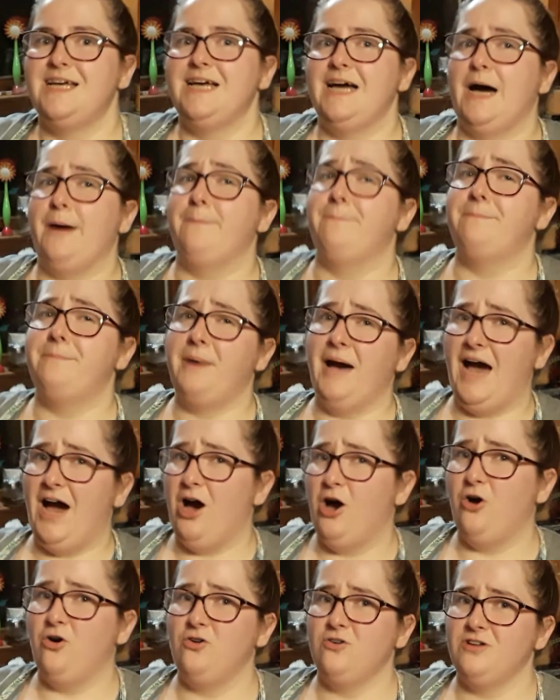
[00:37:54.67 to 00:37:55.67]

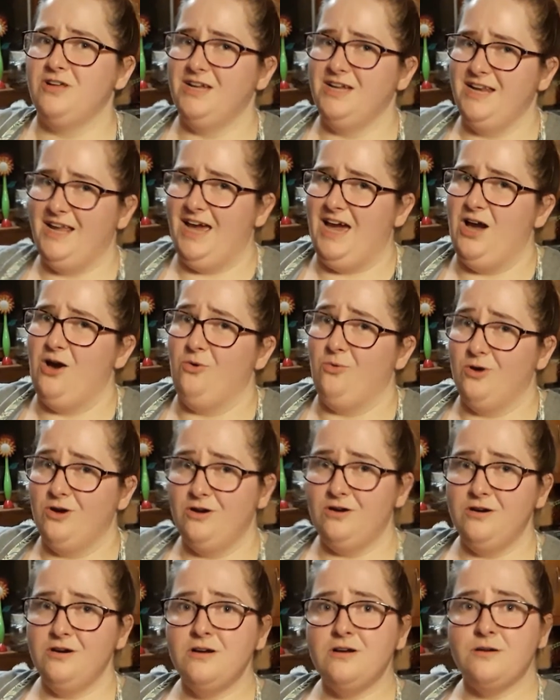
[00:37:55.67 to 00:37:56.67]
about an
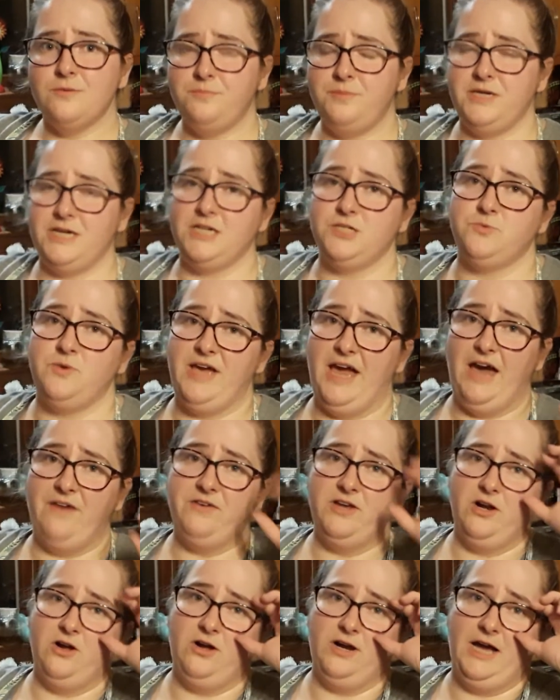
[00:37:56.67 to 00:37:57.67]
hour because we have
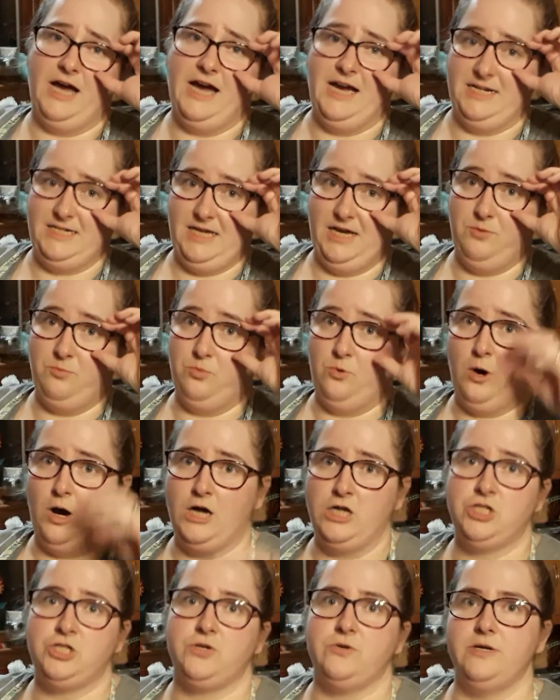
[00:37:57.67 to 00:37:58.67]
it on a high temp
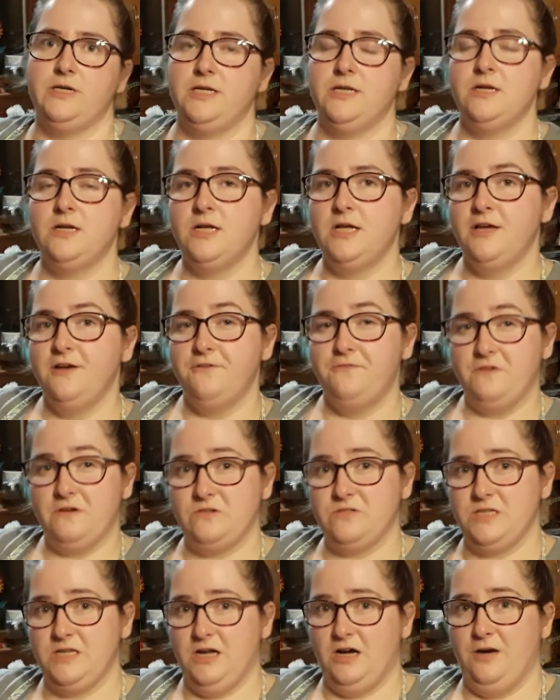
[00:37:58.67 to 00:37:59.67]
wash, so it
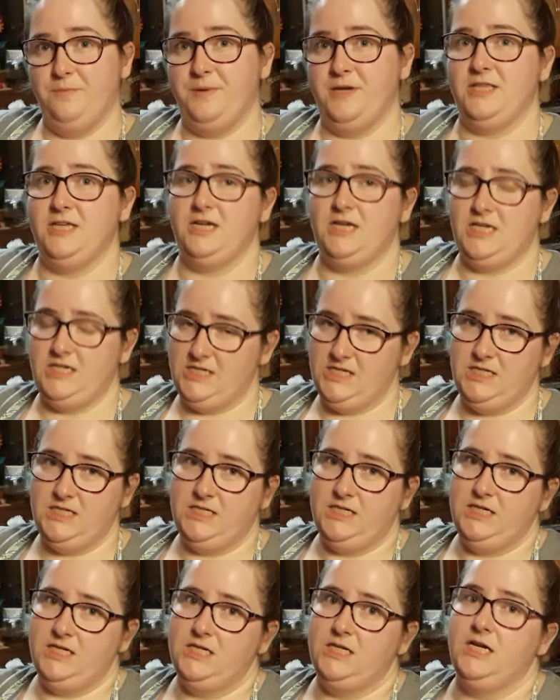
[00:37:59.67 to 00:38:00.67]
fills it up and then it heats
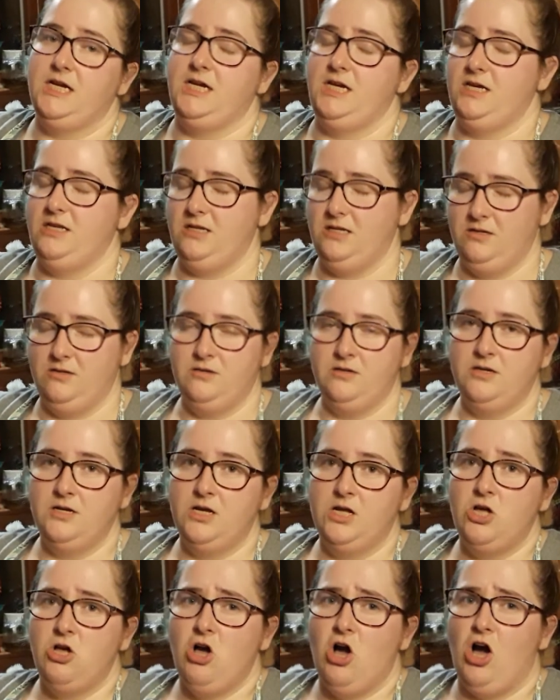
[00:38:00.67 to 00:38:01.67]
it
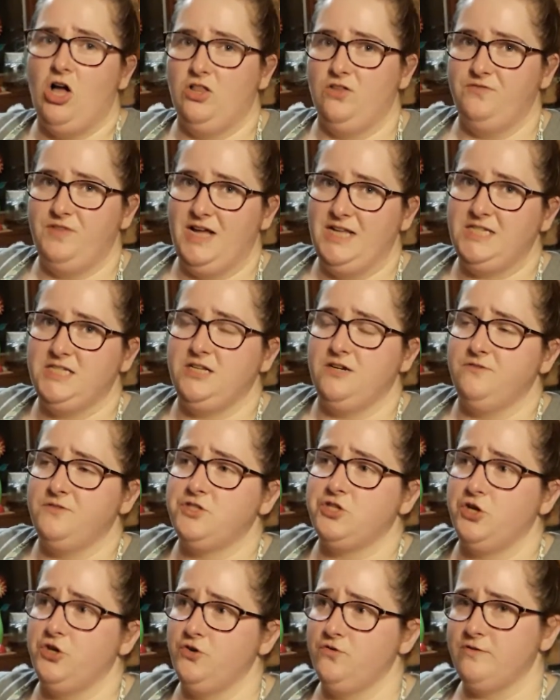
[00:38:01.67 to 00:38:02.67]
and all of that stuff.
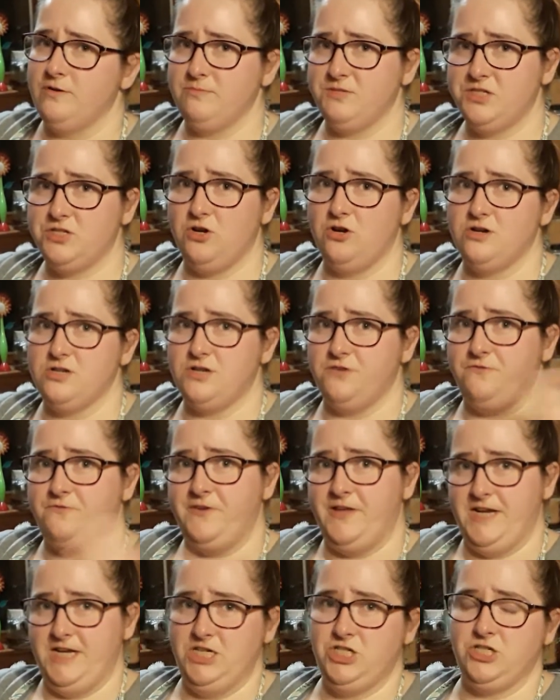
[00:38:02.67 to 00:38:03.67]
So from start to
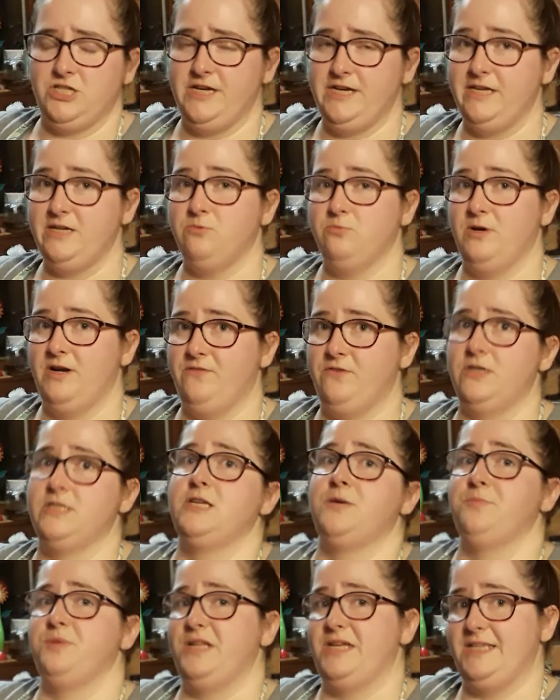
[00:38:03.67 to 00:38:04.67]
finish, like whenever it's
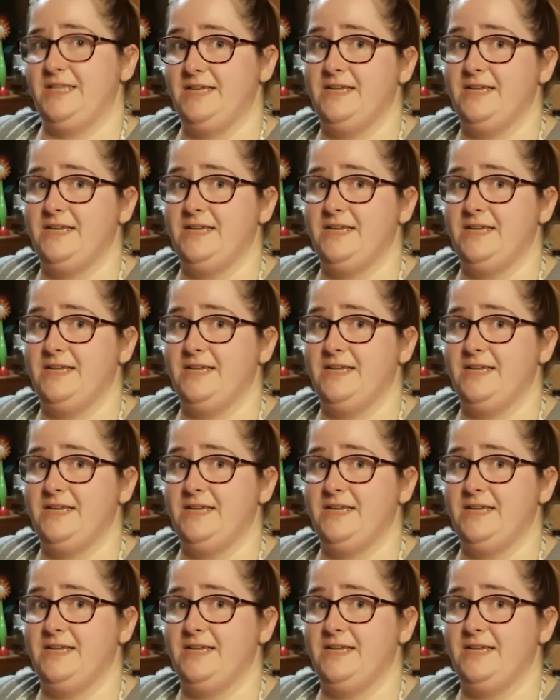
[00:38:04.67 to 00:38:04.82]
completely